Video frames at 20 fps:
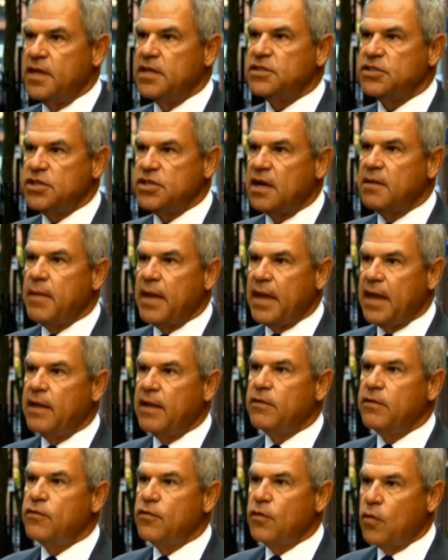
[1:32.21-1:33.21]
this young
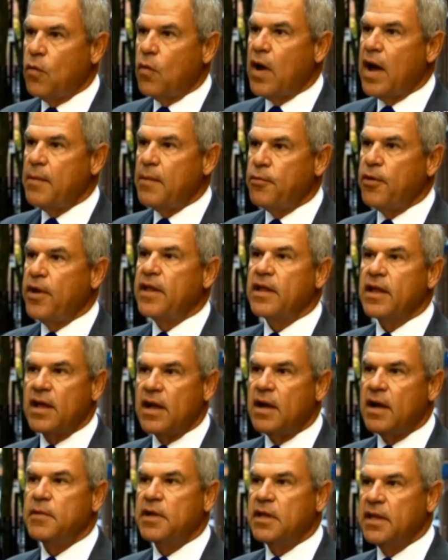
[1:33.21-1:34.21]
man to cooperate
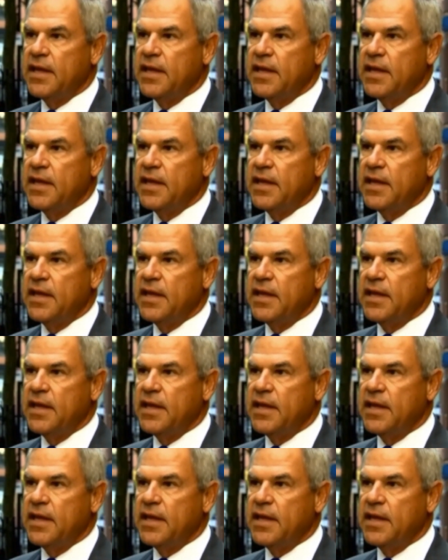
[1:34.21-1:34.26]
and come